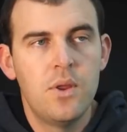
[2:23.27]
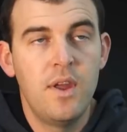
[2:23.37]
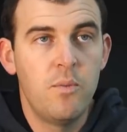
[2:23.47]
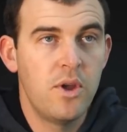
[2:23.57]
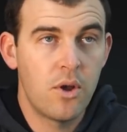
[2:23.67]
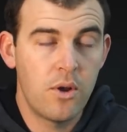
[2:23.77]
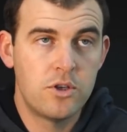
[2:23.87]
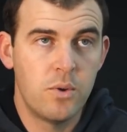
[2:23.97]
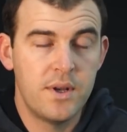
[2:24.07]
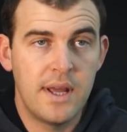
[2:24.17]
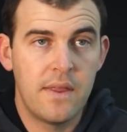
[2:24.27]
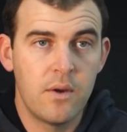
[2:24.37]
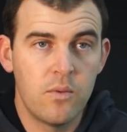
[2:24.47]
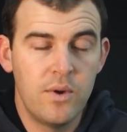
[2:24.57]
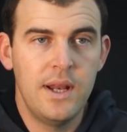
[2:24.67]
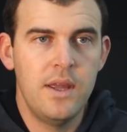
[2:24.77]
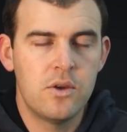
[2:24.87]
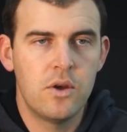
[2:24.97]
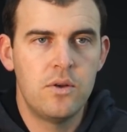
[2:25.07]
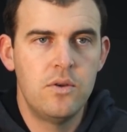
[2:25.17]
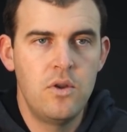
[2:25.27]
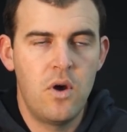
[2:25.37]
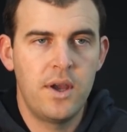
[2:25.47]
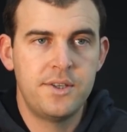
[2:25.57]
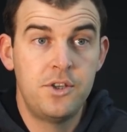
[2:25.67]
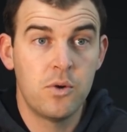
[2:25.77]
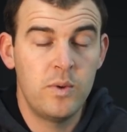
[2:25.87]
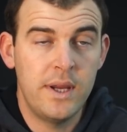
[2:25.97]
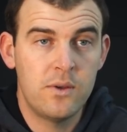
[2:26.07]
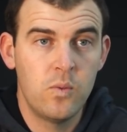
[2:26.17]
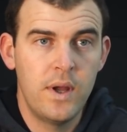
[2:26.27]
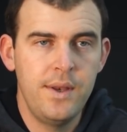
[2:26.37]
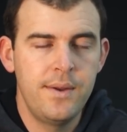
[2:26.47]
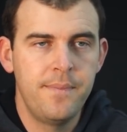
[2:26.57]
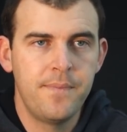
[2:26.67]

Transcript: Then we got onto another really good, nice direct wind